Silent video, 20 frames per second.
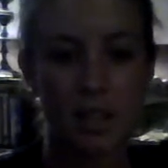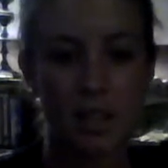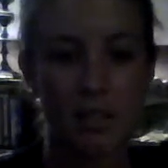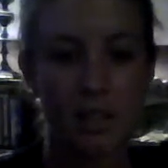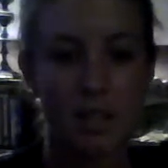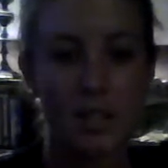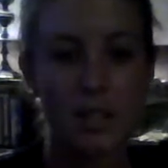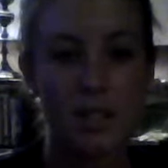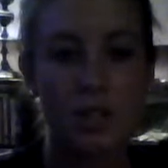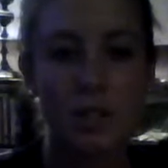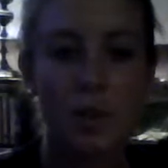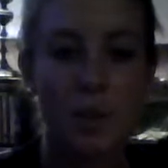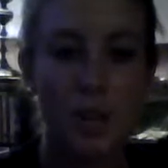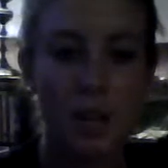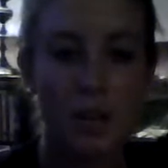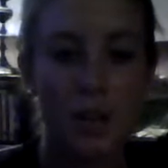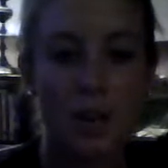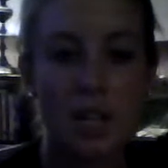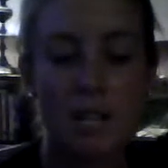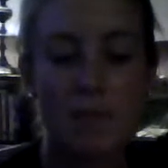This toy
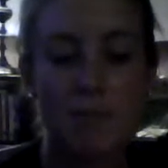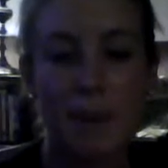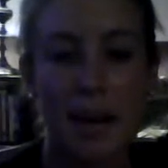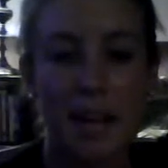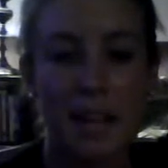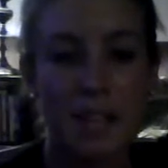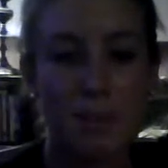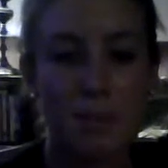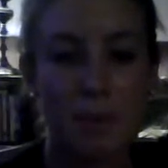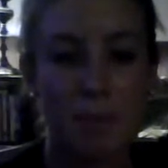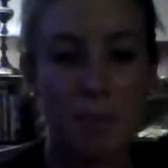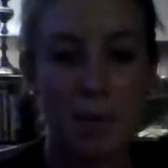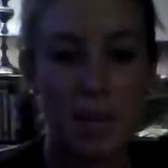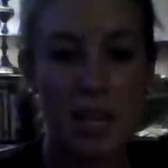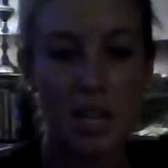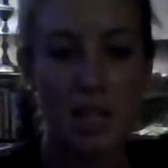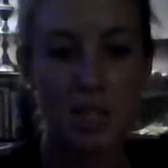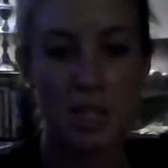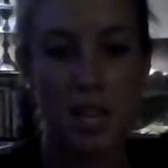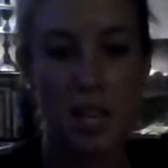corresponds with
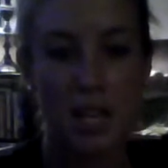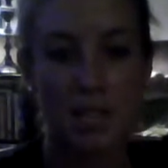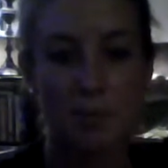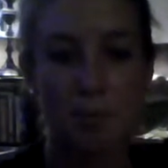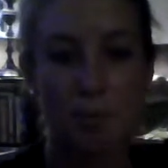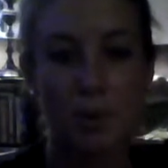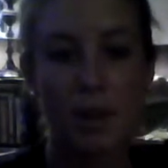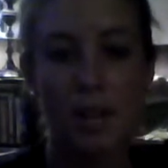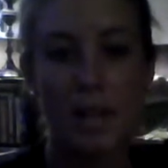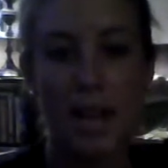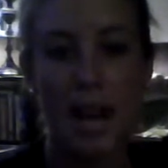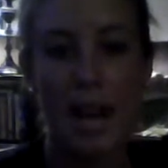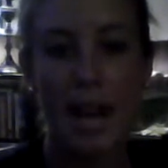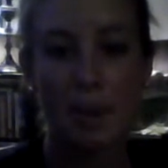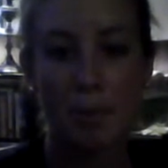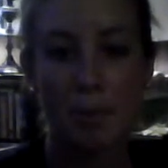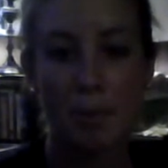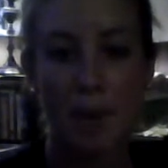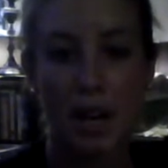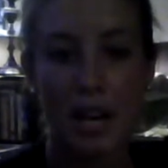Piaget's
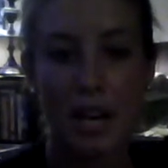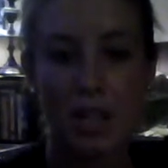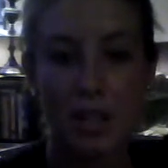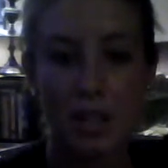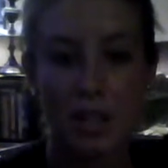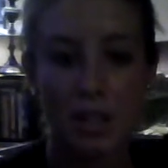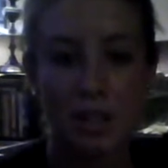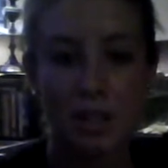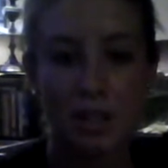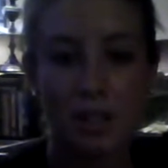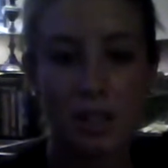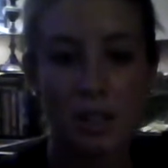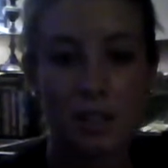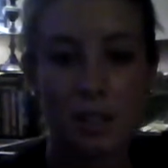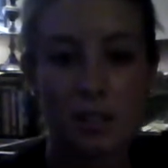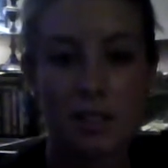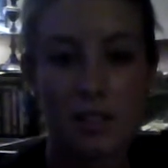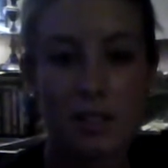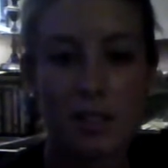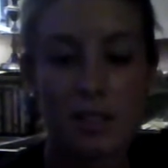pre-operational
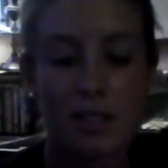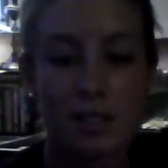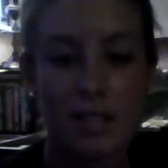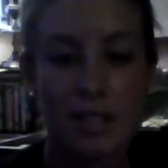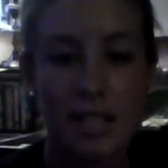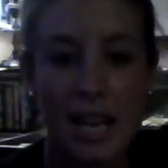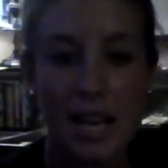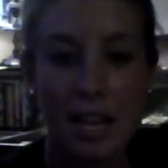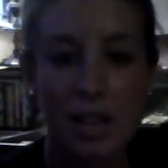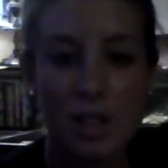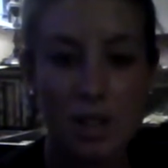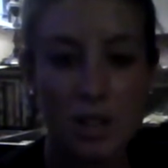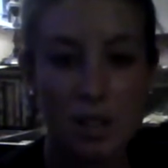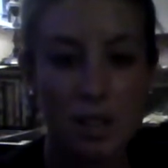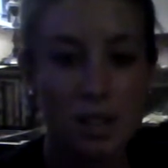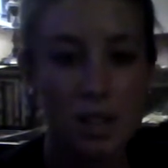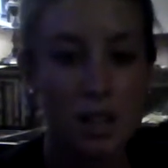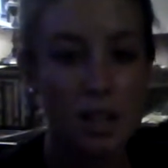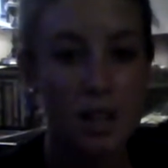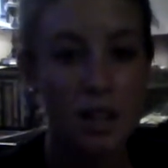stage,
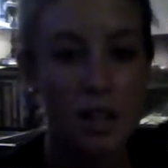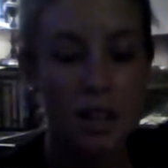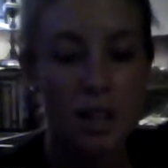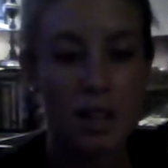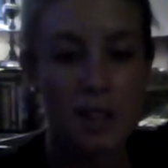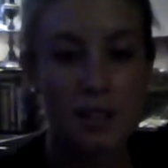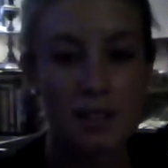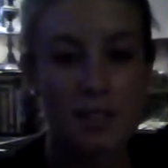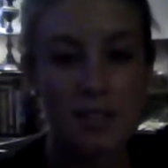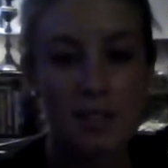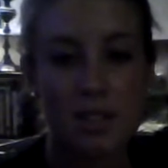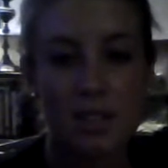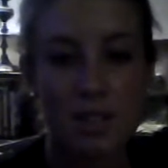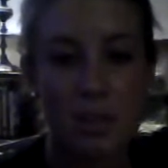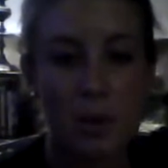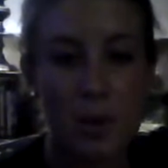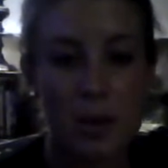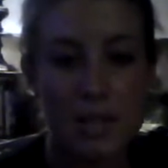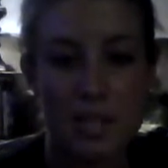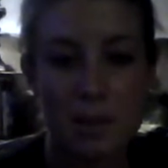since the
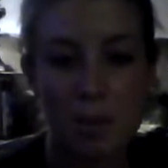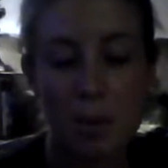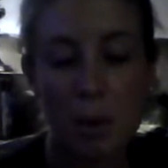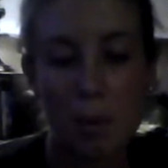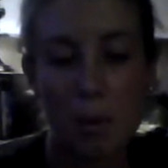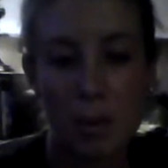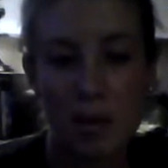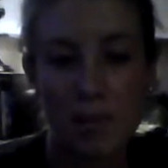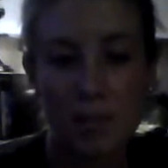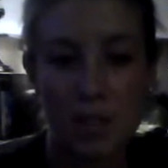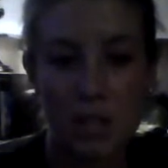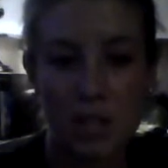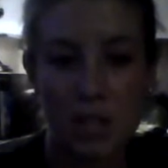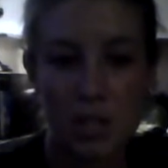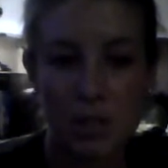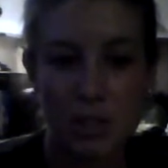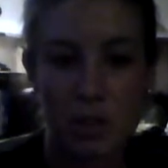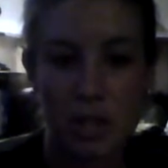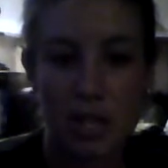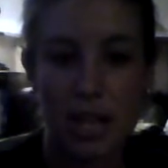toy is appropriate for
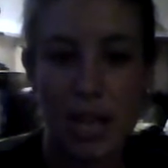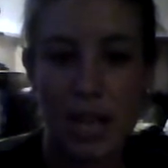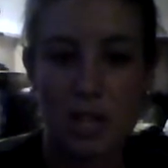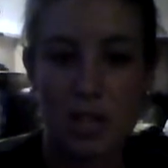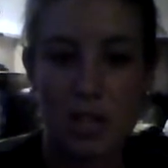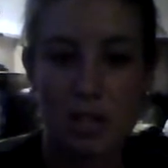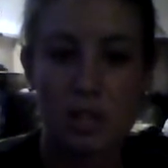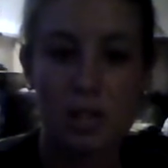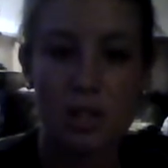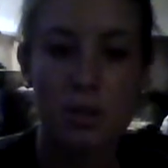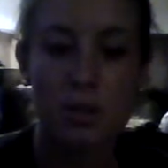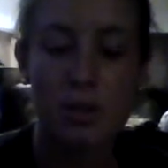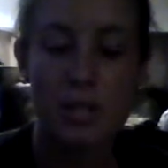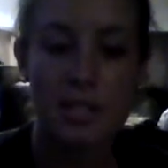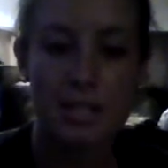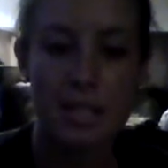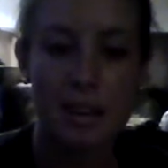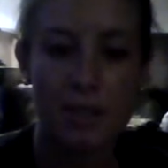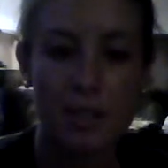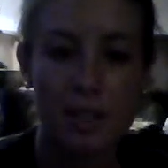children ages 2 to
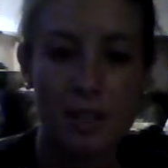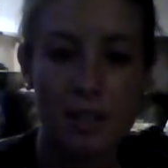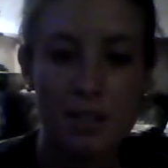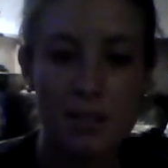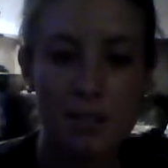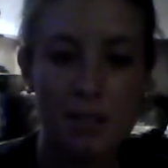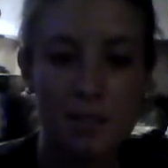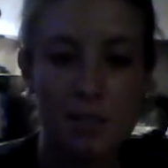7.